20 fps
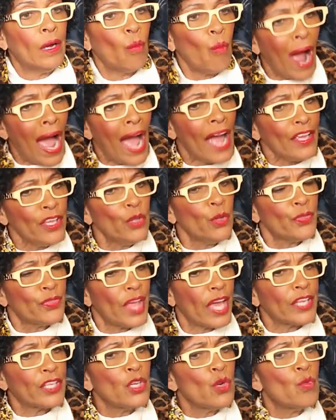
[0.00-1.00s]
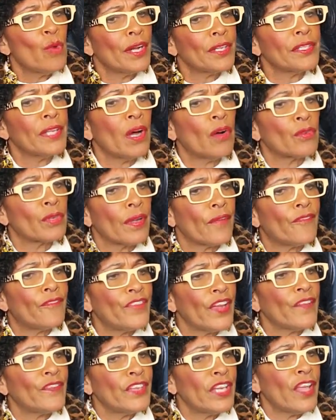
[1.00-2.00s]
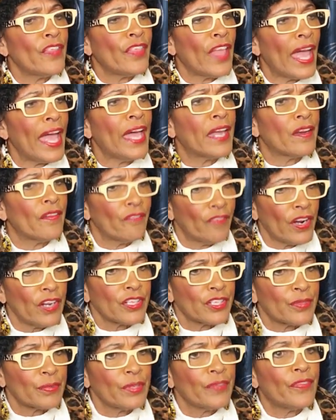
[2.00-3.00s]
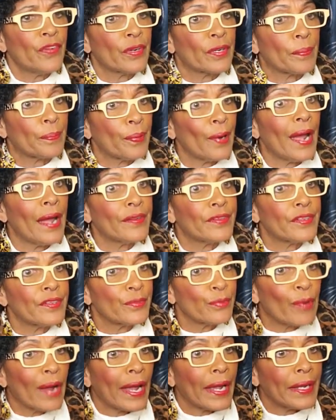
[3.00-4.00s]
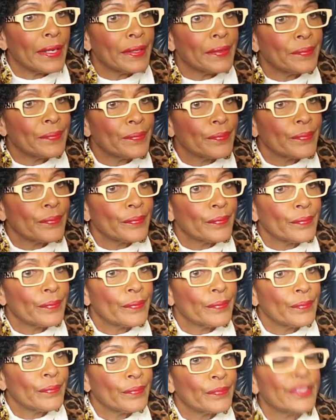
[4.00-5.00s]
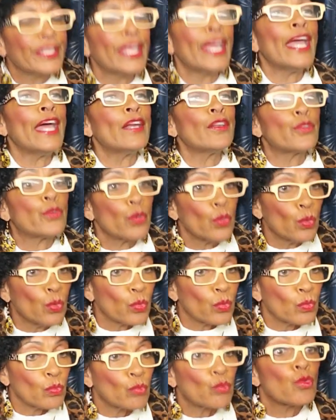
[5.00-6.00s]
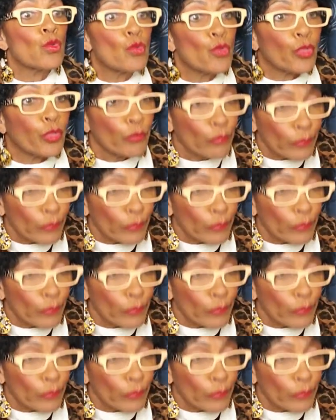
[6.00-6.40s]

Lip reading: Why do you think you wasn't on the 50th anniversary for The Price is Right? Tell the truth, Ruth.